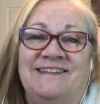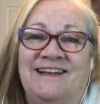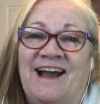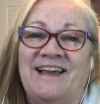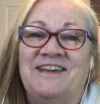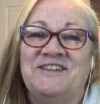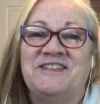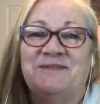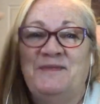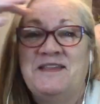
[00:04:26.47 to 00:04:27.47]
I
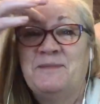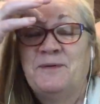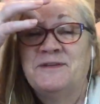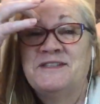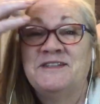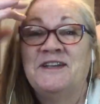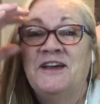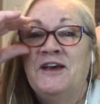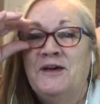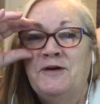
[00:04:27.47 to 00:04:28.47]
used to be the person
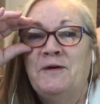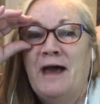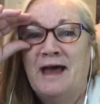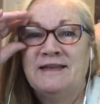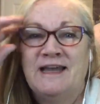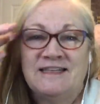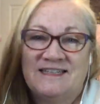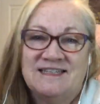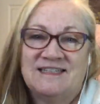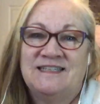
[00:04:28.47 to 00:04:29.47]
who had
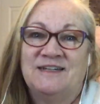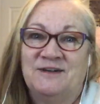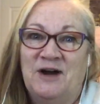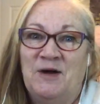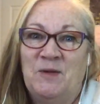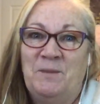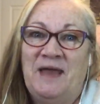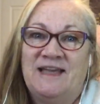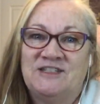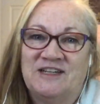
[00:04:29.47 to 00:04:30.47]
next to zero
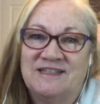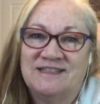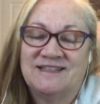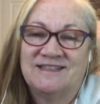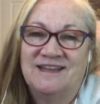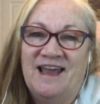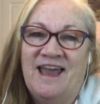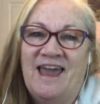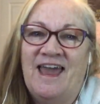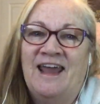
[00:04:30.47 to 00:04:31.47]
patience.
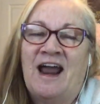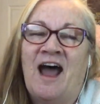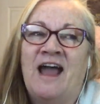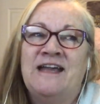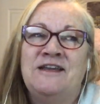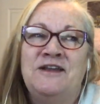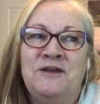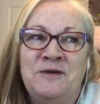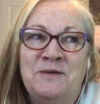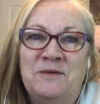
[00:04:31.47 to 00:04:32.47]
And I
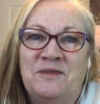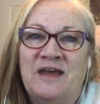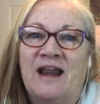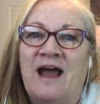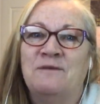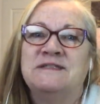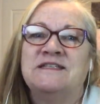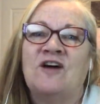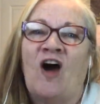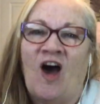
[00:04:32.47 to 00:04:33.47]
knew that I
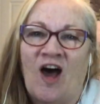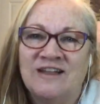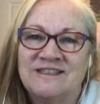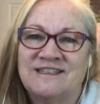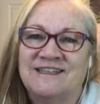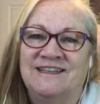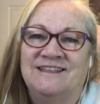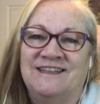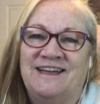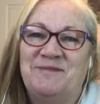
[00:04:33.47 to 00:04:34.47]
was
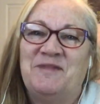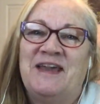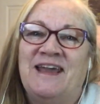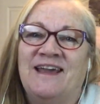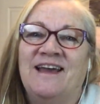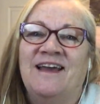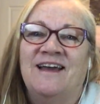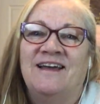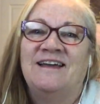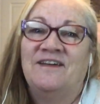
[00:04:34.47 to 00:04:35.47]
constantly being
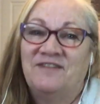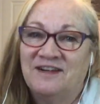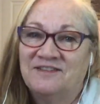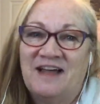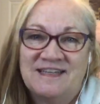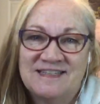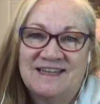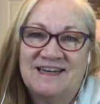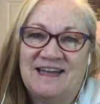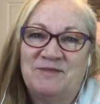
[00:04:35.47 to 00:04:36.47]
given a
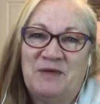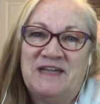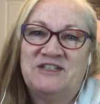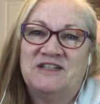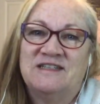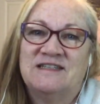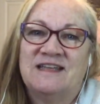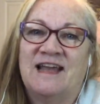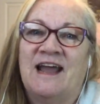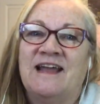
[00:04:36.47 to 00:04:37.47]
lesson in
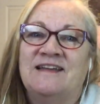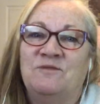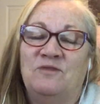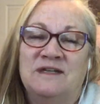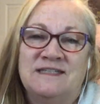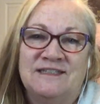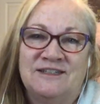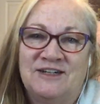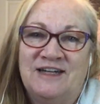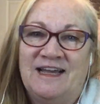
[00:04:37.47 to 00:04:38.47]
patience and I wasn't
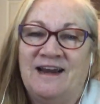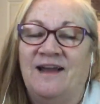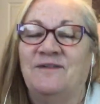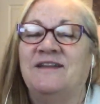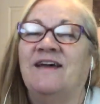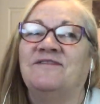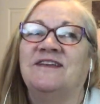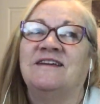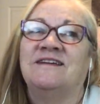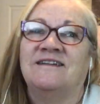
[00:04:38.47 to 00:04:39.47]
learning and I would have
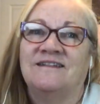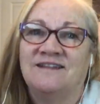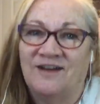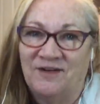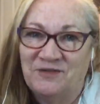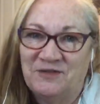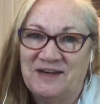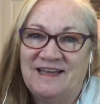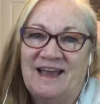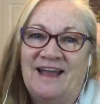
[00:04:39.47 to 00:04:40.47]
to go through
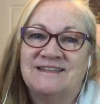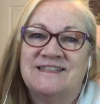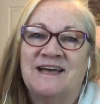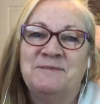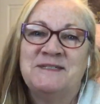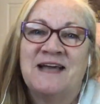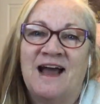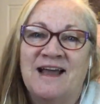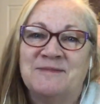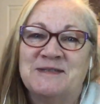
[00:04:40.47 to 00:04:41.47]
it again.
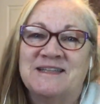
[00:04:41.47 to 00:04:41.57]
Sometimes